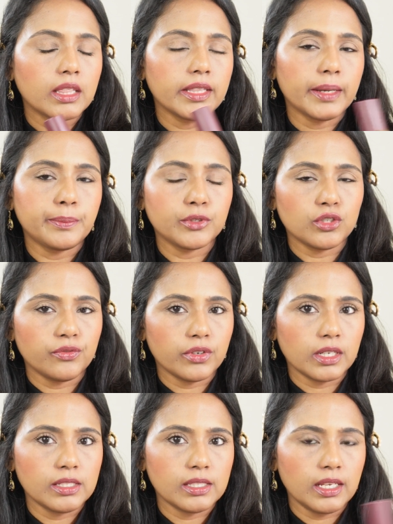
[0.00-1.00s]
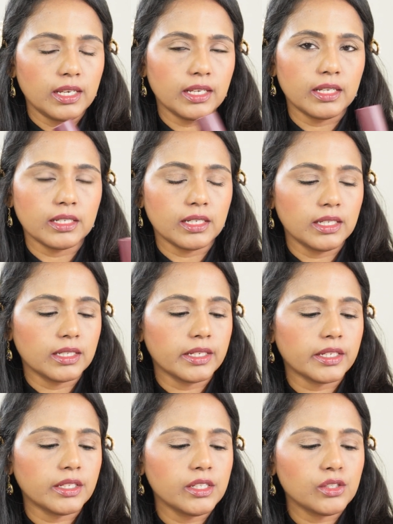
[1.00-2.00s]
that much of a concealing and color
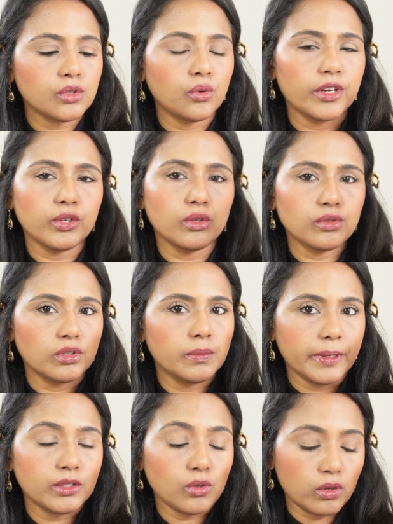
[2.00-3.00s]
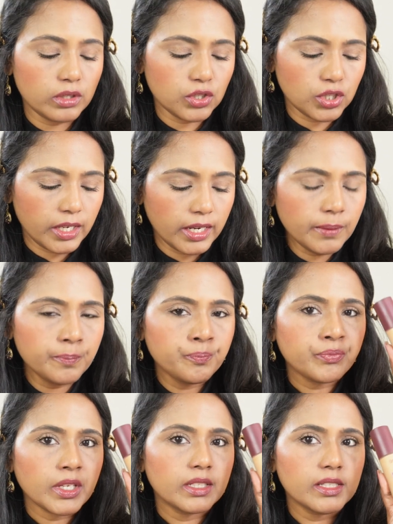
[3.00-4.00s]
correcting. So it also depends on the shade.
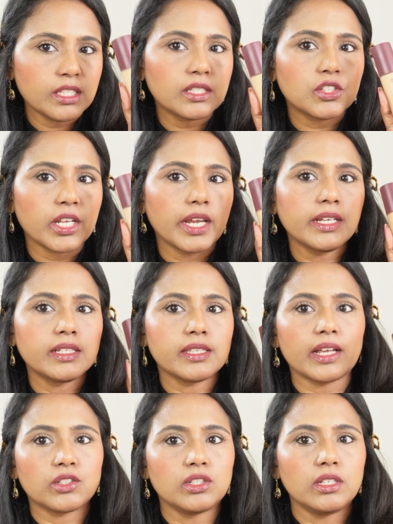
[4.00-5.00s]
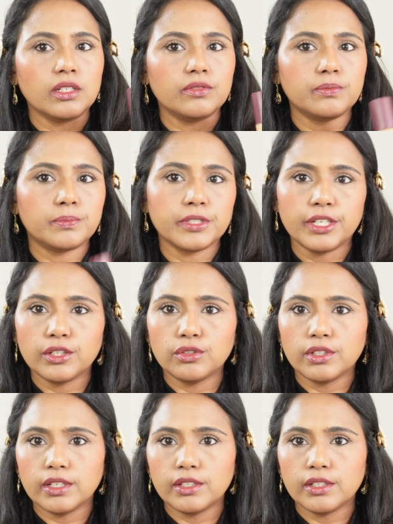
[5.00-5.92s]
This shade is actually pretty good